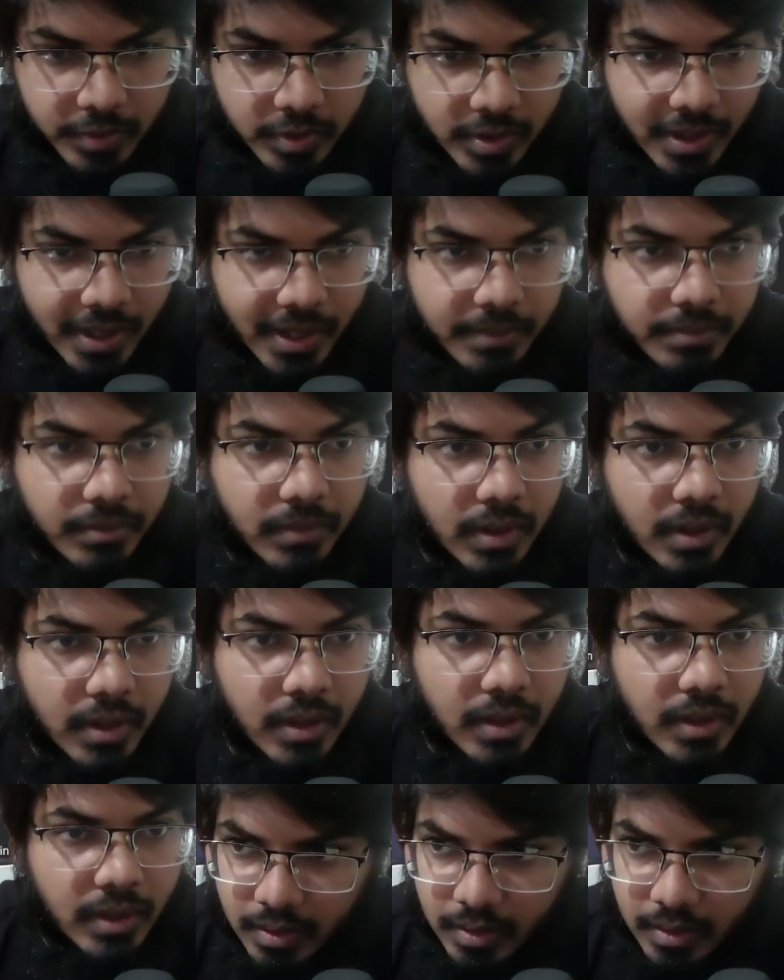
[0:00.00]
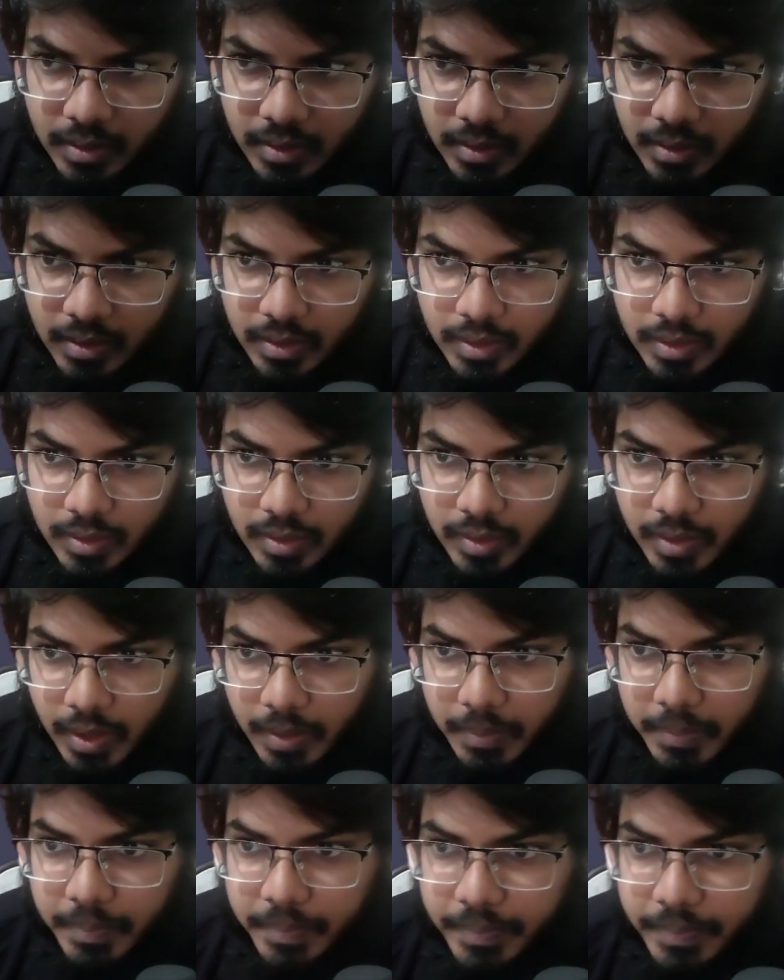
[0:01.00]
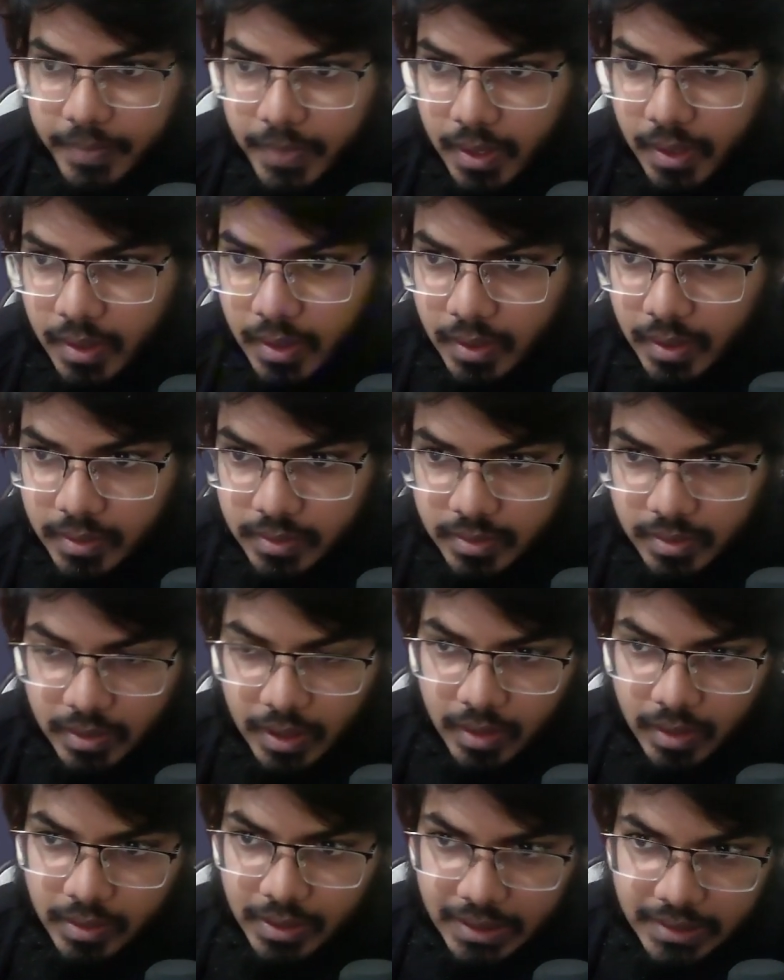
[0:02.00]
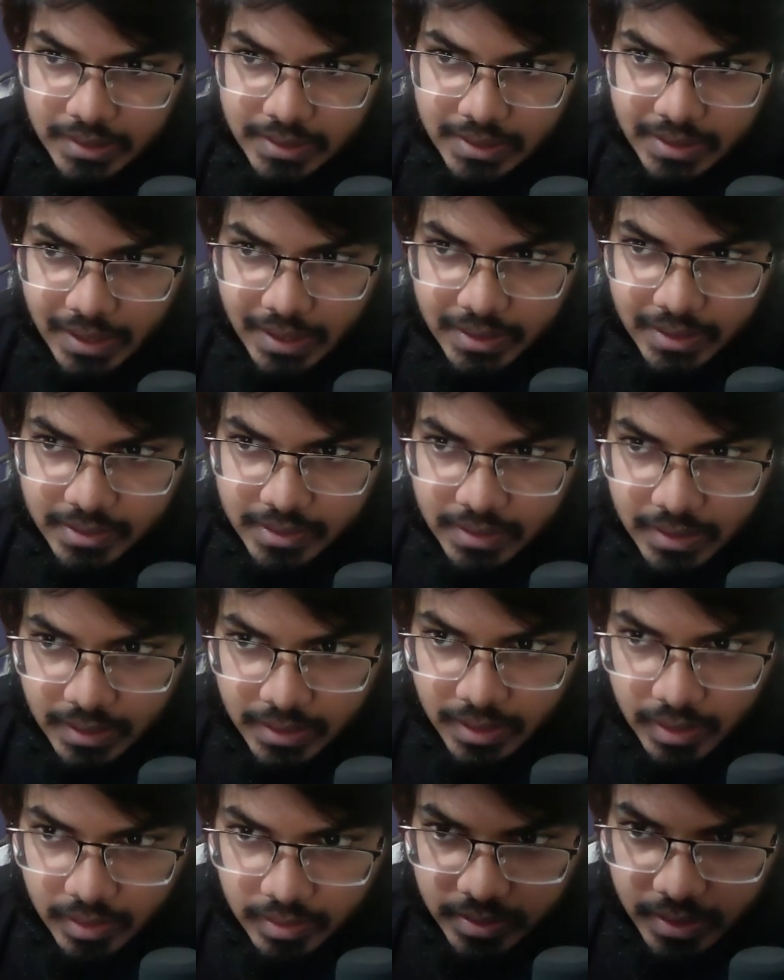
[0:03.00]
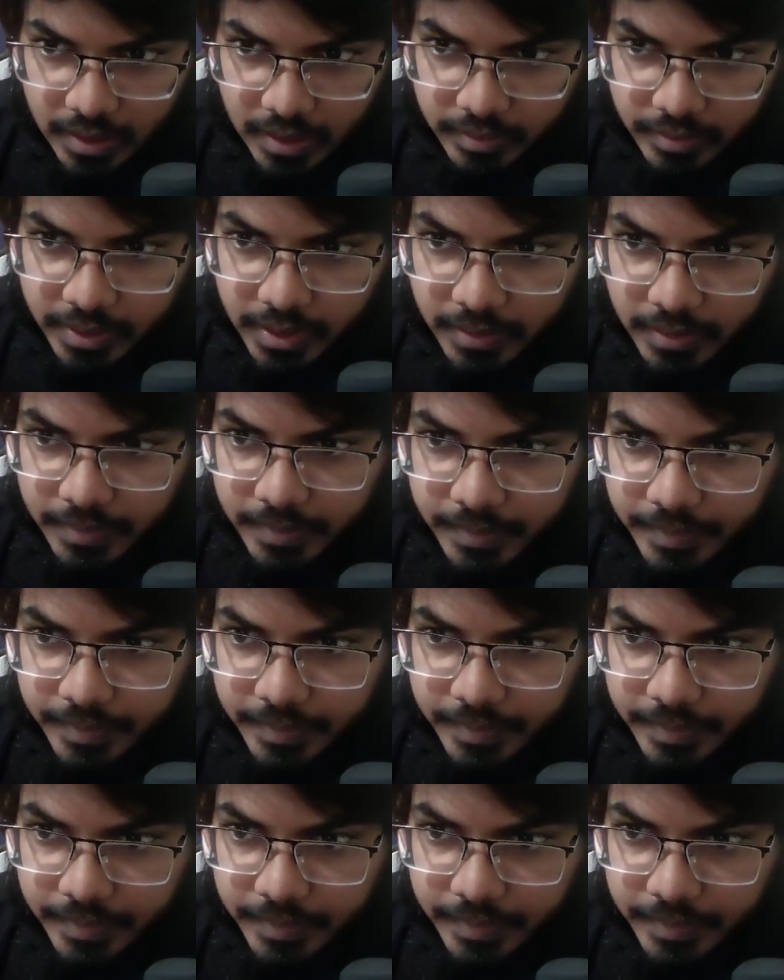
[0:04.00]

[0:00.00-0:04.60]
more time. Okay, so now let's test it out, shall we?